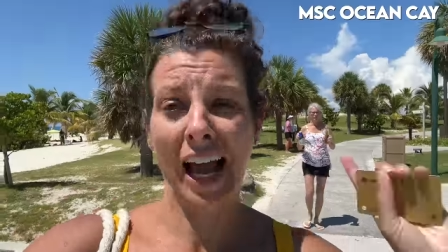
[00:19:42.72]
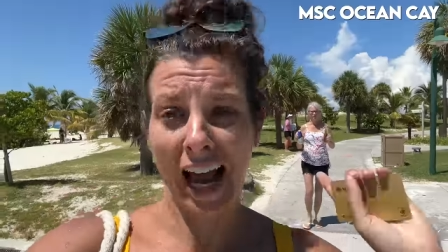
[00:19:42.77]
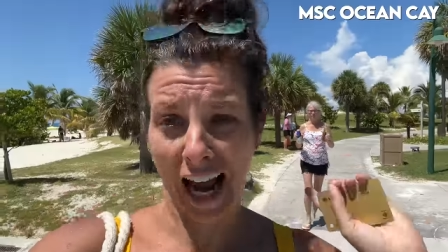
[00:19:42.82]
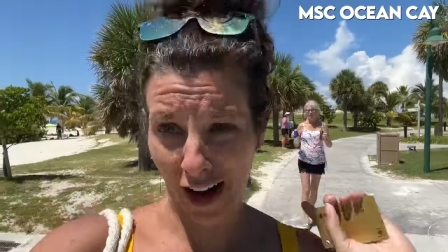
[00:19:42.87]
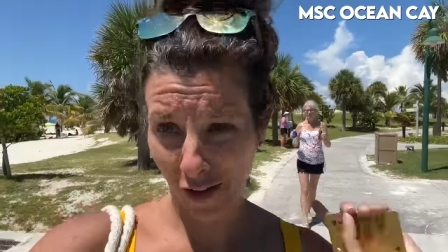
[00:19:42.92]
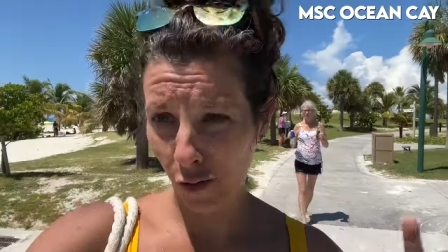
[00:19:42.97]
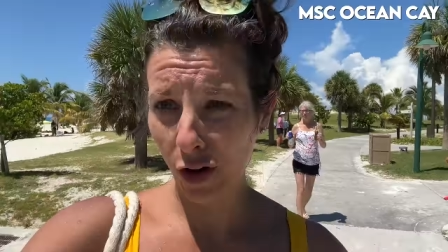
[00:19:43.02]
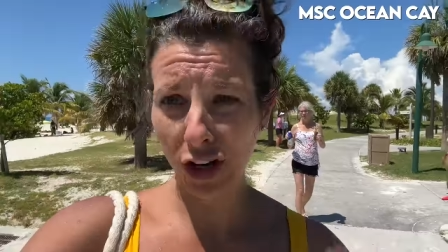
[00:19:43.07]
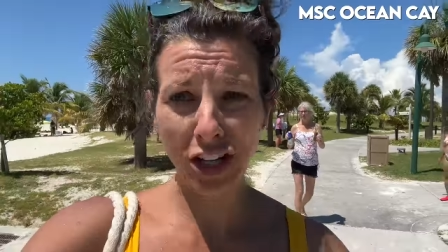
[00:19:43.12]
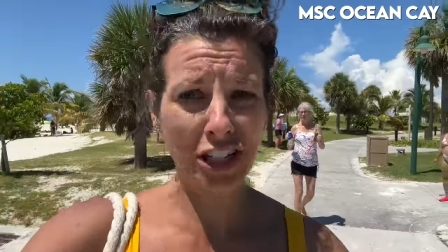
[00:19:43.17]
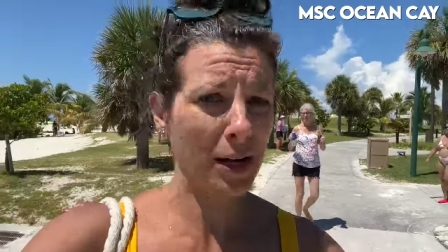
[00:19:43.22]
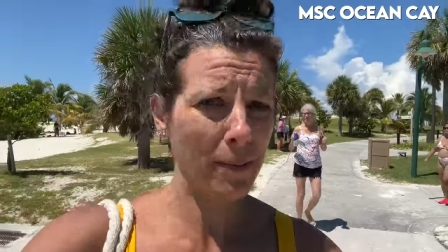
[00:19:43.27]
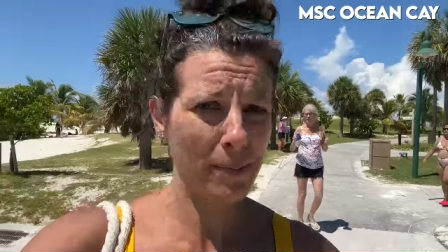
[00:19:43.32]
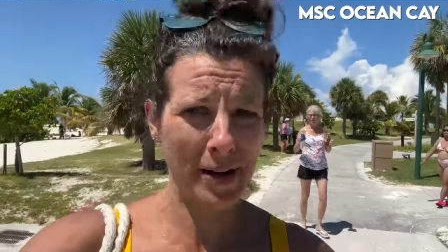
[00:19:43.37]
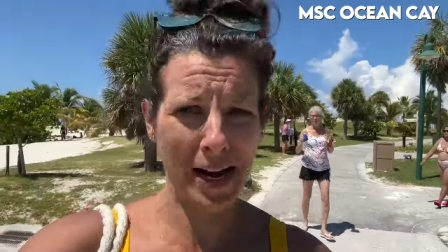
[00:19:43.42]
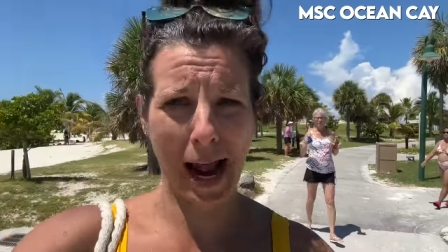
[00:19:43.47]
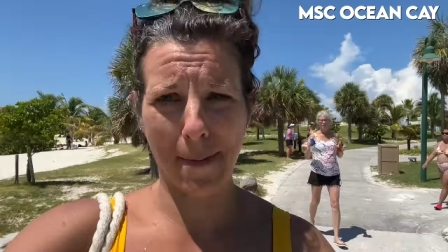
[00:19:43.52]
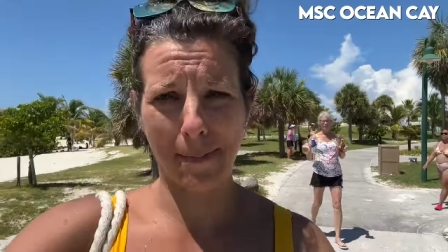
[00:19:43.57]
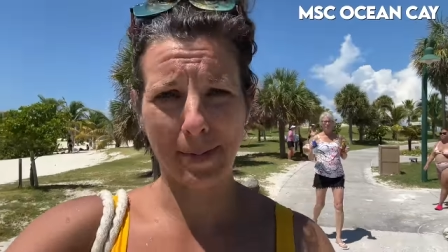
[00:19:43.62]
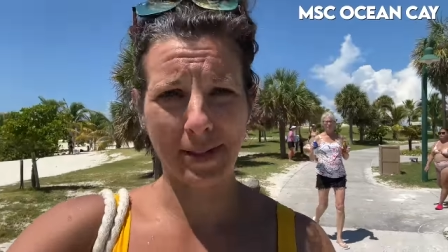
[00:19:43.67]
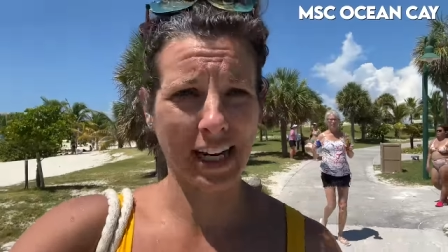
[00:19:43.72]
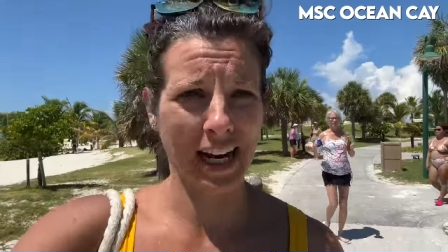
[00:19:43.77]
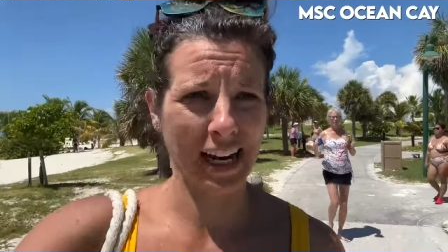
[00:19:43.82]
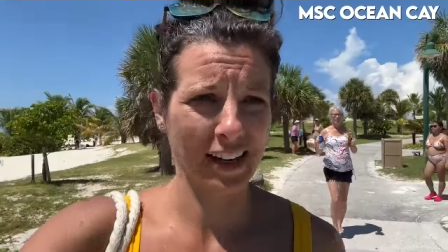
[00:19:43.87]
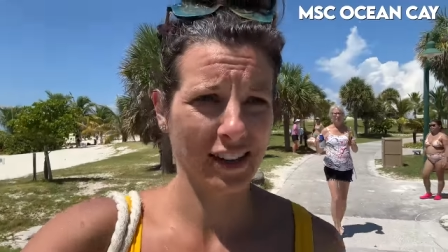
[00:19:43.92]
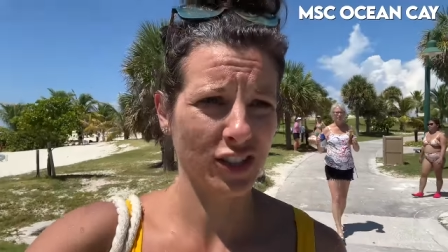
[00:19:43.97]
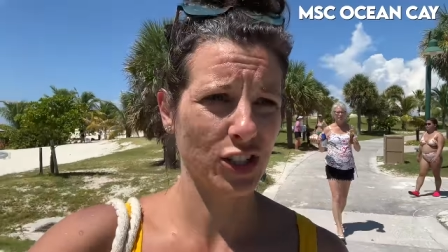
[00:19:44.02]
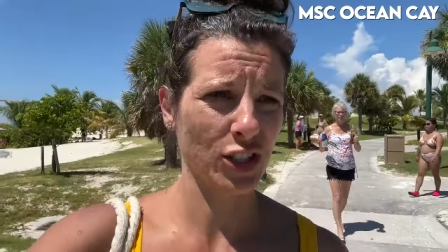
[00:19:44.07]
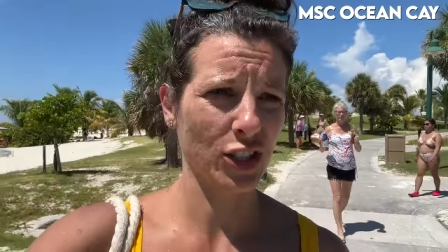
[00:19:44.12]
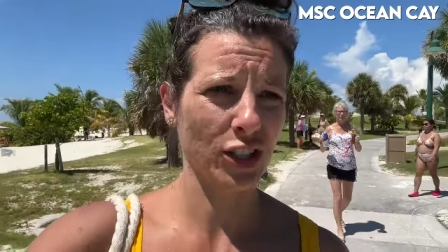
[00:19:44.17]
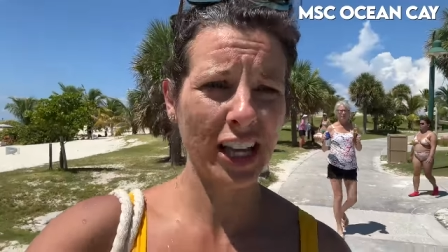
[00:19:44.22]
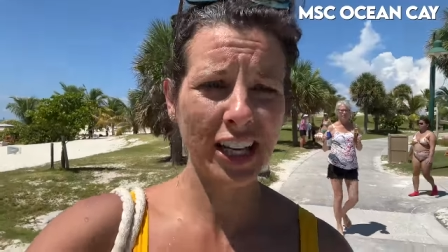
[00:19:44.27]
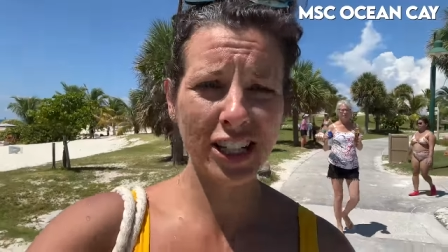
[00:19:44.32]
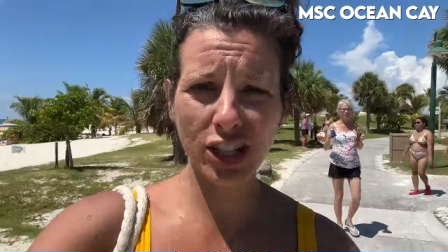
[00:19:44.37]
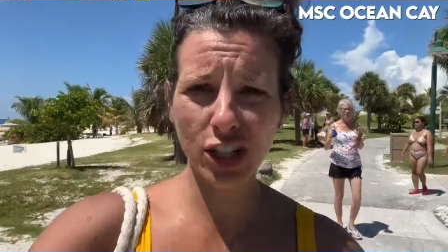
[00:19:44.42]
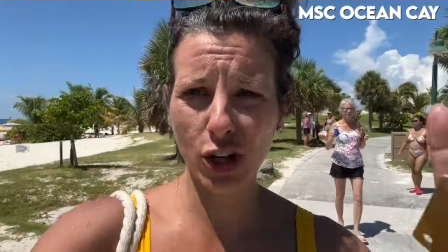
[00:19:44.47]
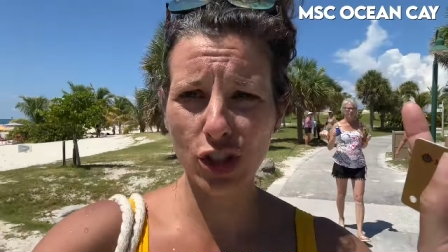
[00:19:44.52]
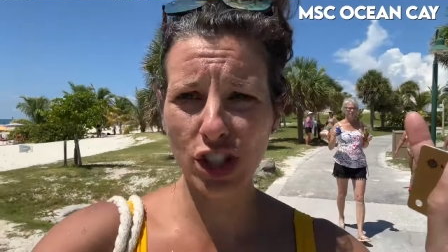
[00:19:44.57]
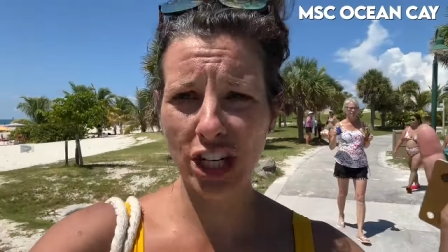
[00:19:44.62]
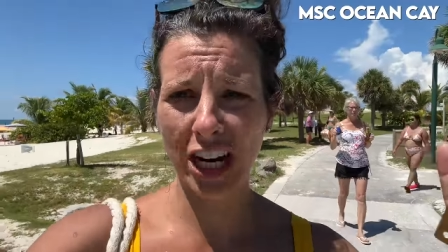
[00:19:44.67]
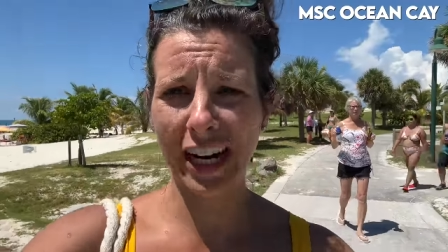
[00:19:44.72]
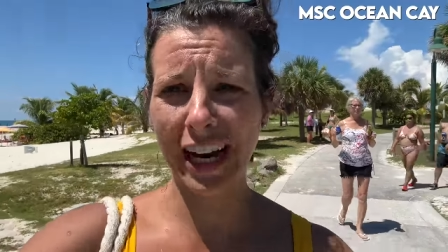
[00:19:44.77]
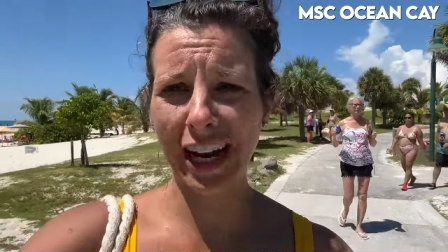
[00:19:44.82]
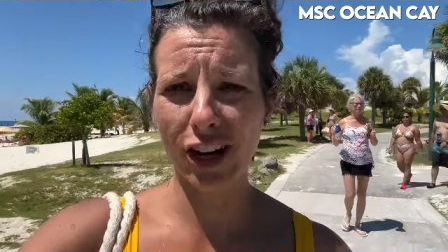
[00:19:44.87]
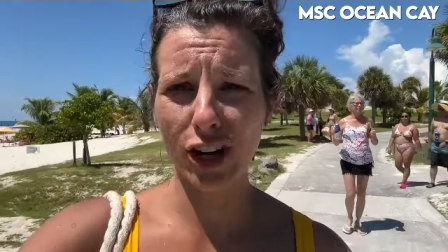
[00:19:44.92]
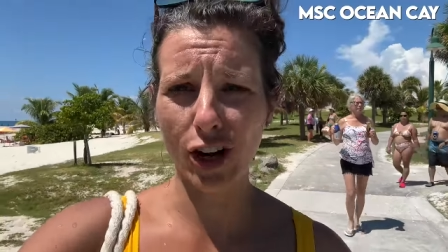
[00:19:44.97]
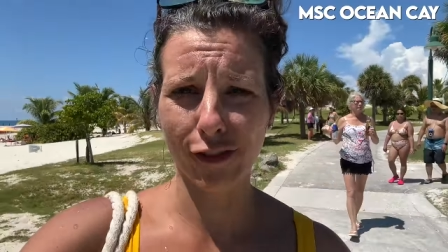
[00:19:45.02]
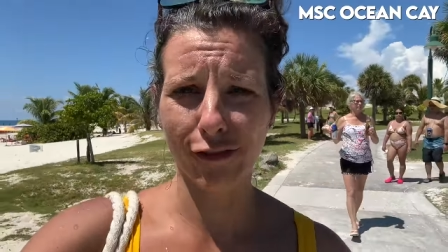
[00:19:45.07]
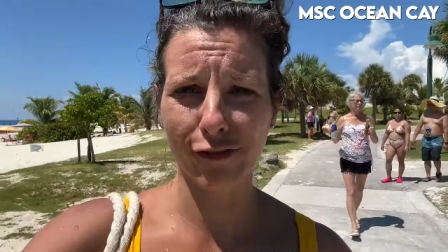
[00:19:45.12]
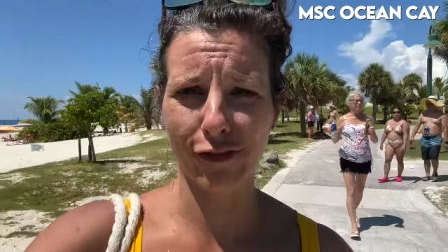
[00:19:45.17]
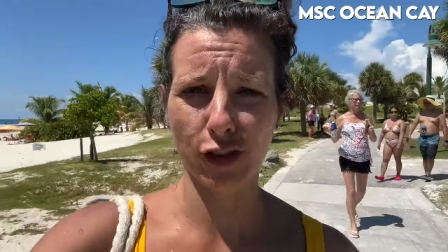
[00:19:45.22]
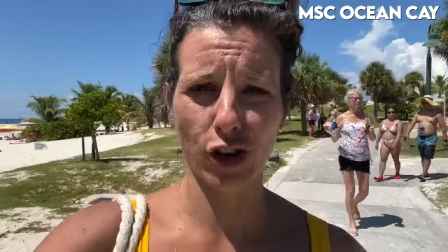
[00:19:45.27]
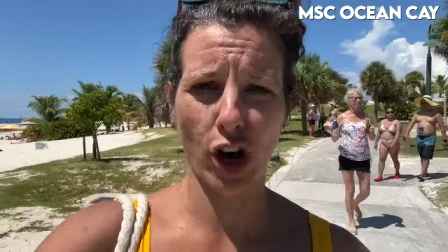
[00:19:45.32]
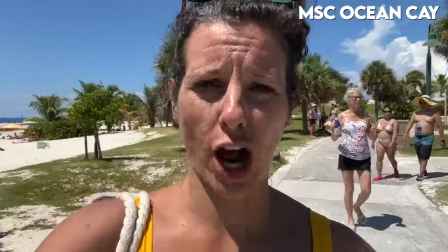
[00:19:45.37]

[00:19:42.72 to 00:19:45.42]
I've worked up an appetite, so let's go check out our food